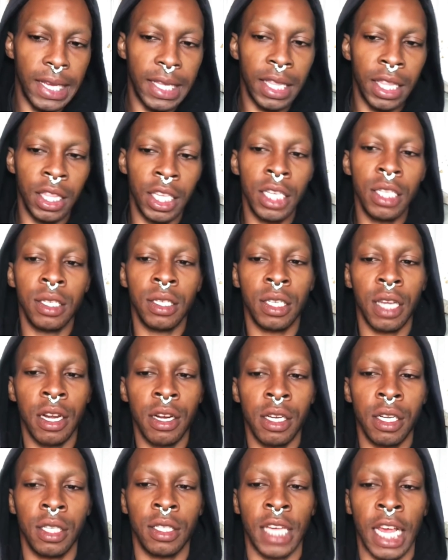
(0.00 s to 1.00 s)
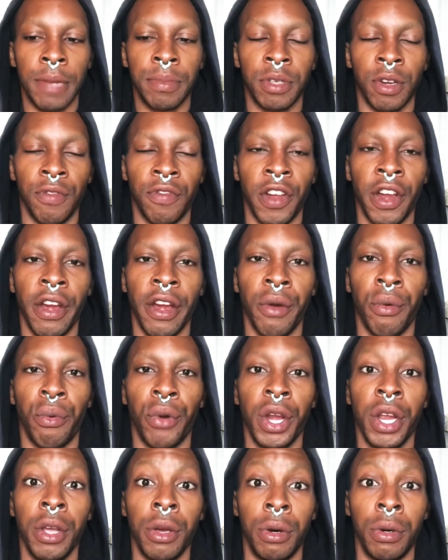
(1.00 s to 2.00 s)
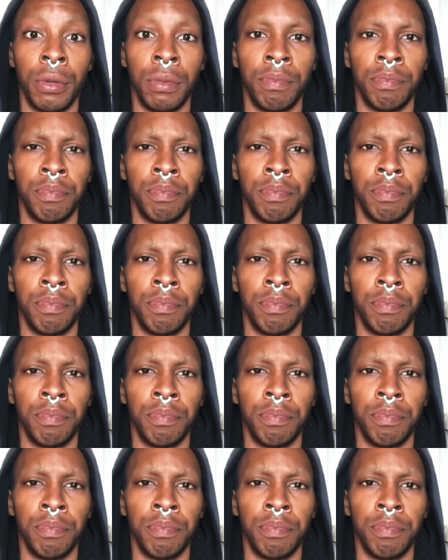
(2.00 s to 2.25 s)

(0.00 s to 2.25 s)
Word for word: these stereotypes are very real